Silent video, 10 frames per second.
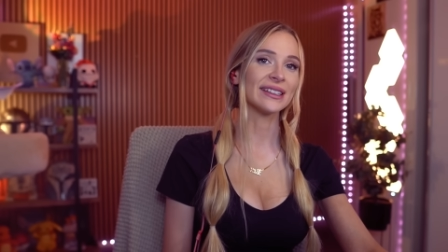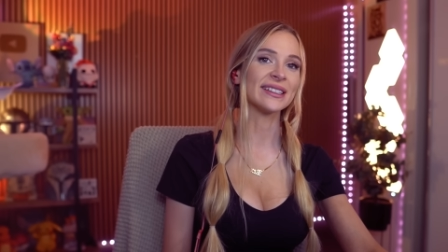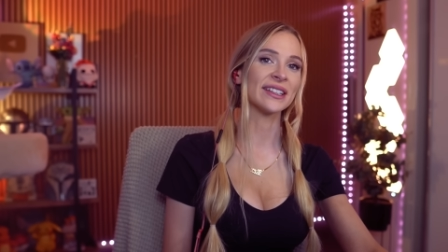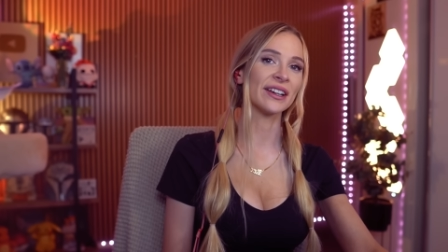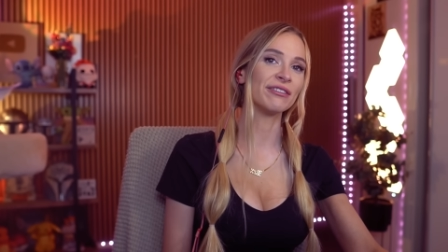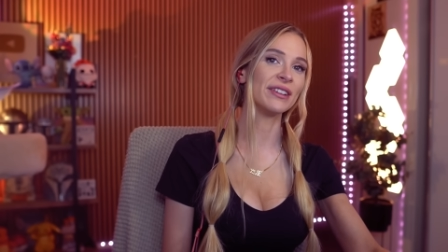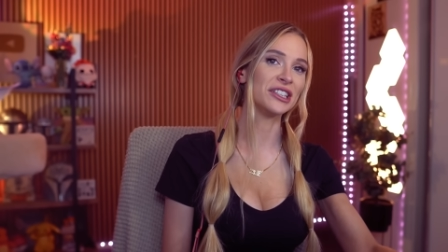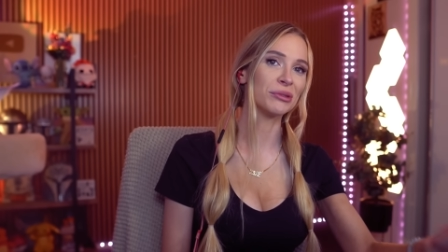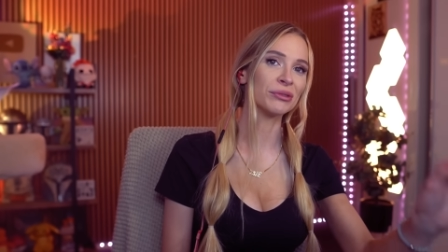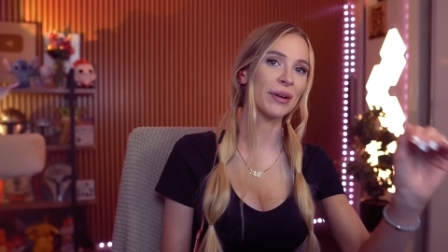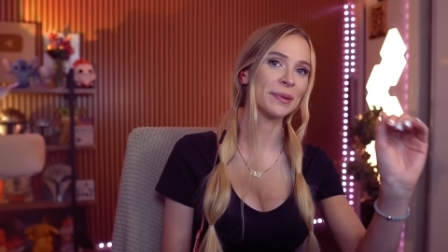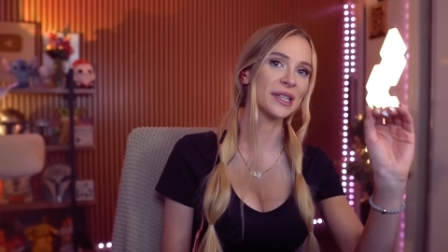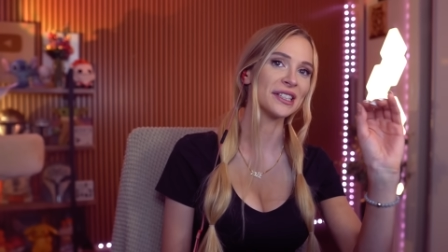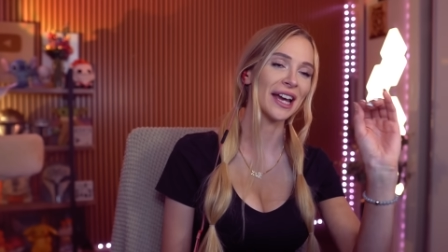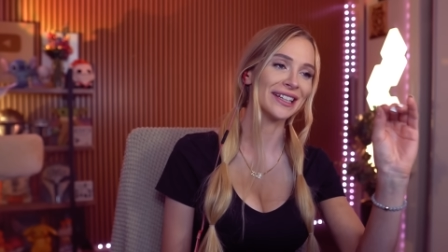is a visual
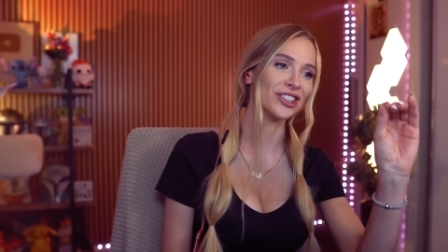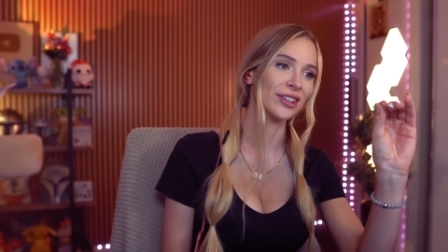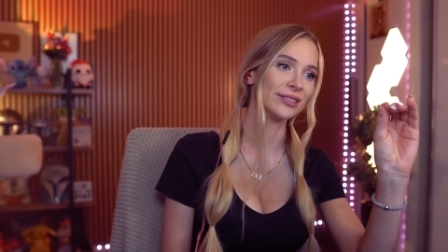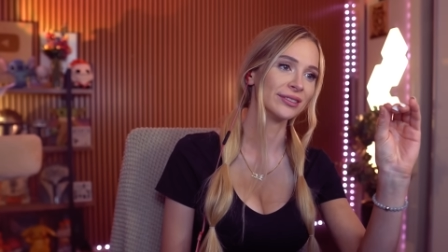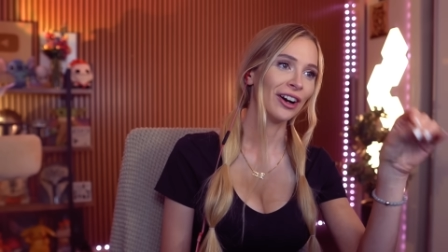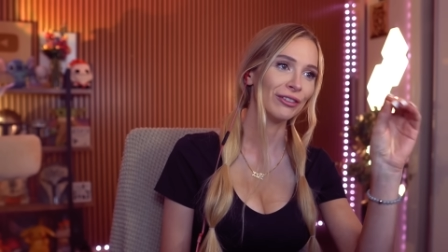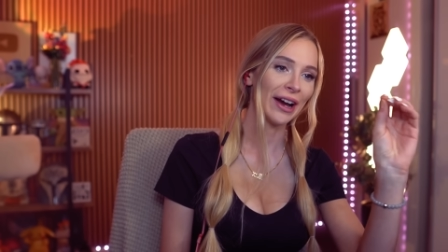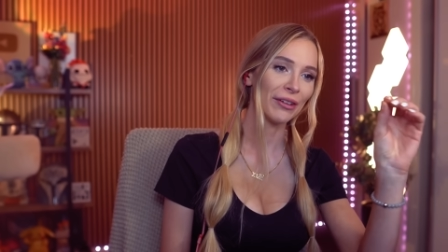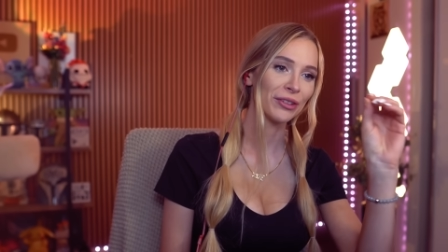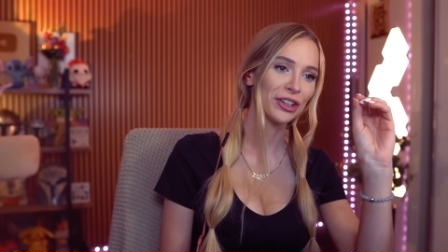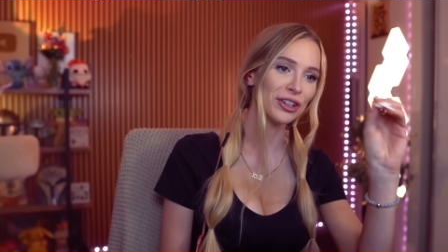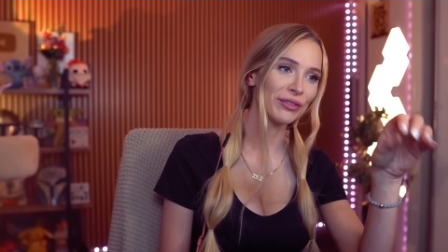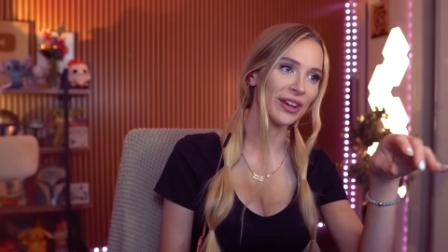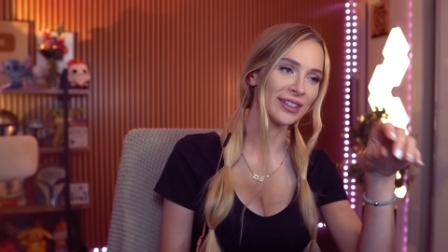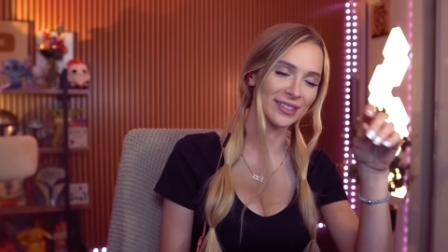representation of how the
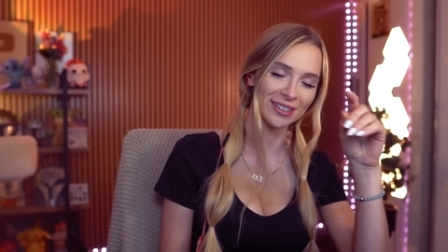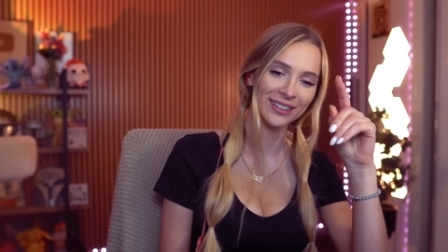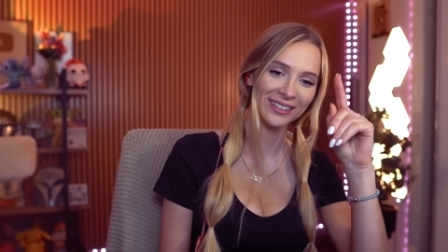universe